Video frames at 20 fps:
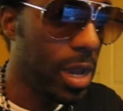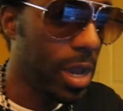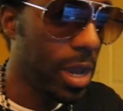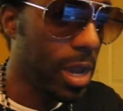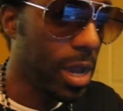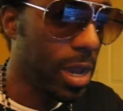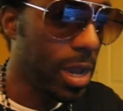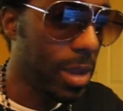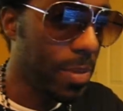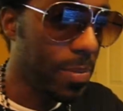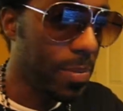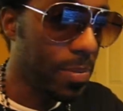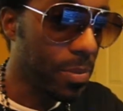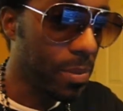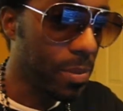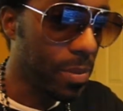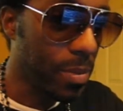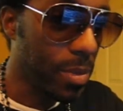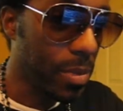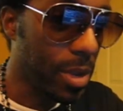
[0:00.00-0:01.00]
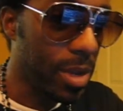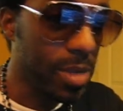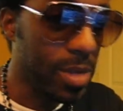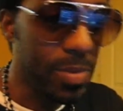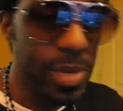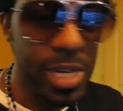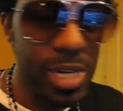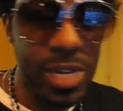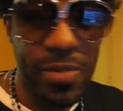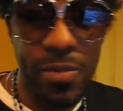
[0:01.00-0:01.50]
Um, there's
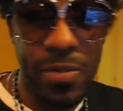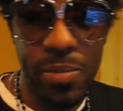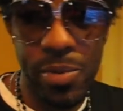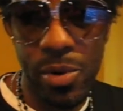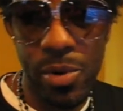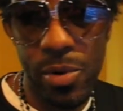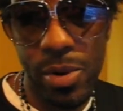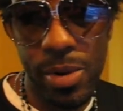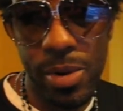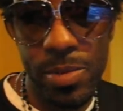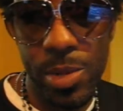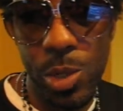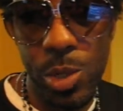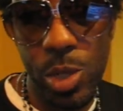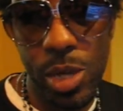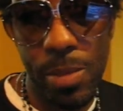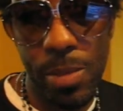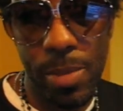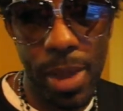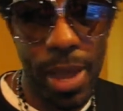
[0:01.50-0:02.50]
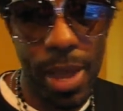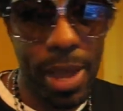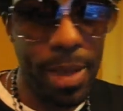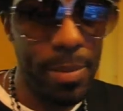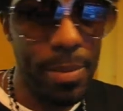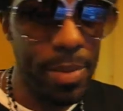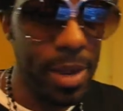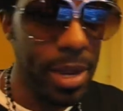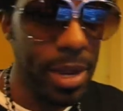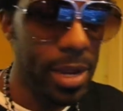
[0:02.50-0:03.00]
many different programs that you can buy,
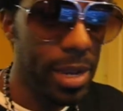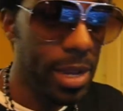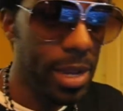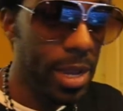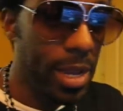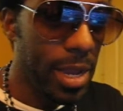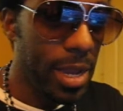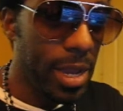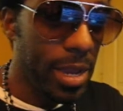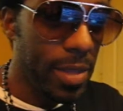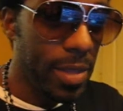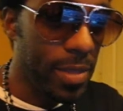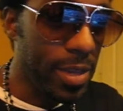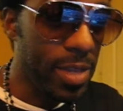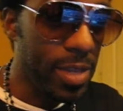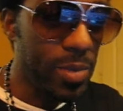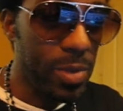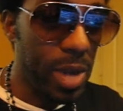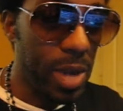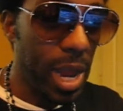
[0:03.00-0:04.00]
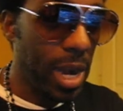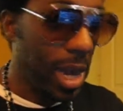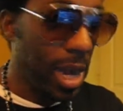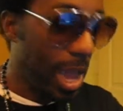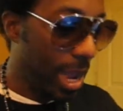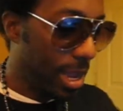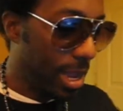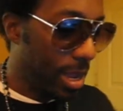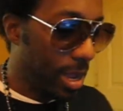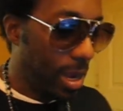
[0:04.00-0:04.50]
but this one I
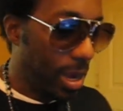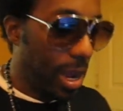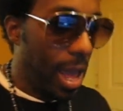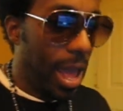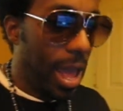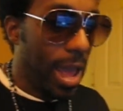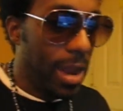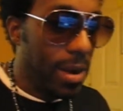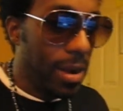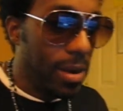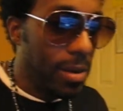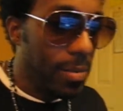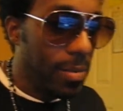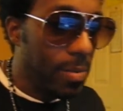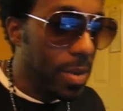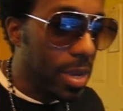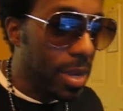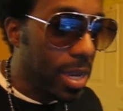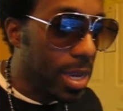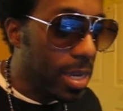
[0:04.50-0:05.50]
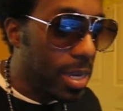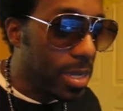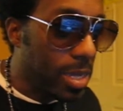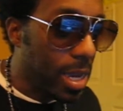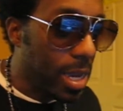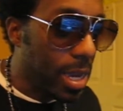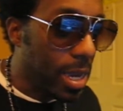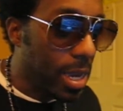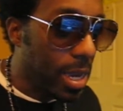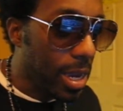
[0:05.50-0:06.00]
like a lot because
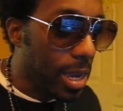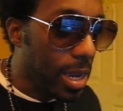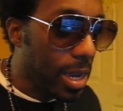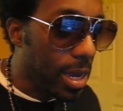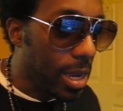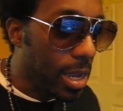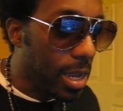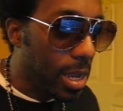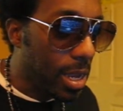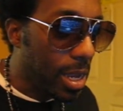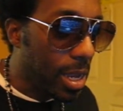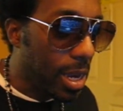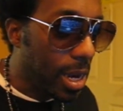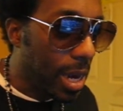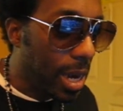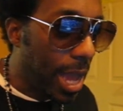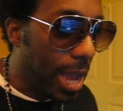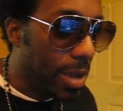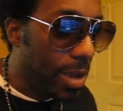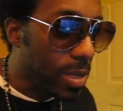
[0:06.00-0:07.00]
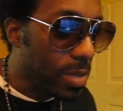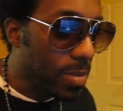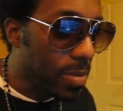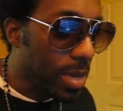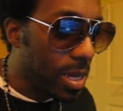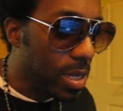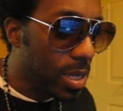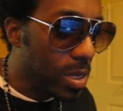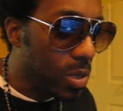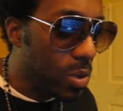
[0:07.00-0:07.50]
uh, it it allows
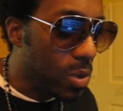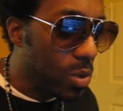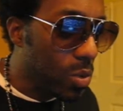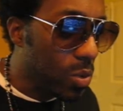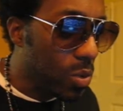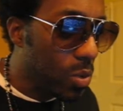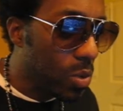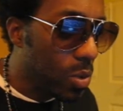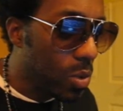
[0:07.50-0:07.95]
me to